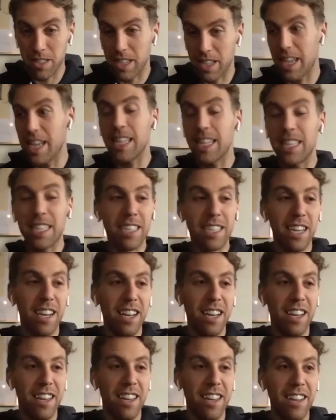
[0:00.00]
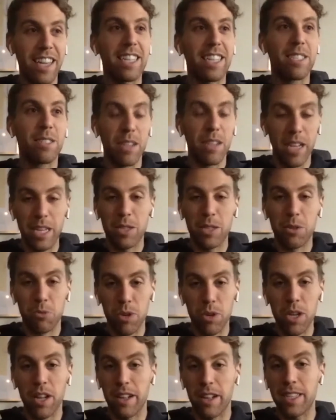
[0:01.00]
Like it's
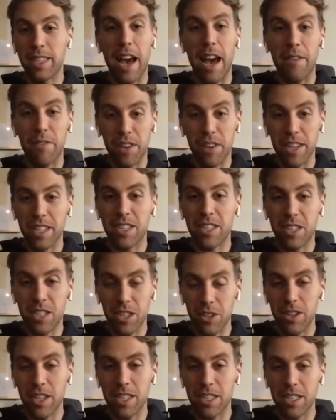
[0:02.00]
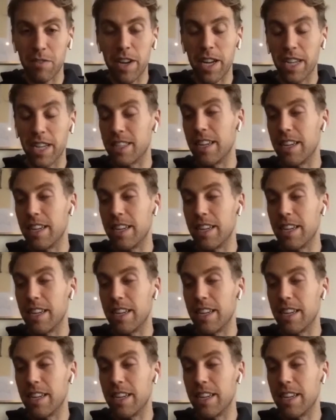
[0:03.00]
real. It's having a serious effect.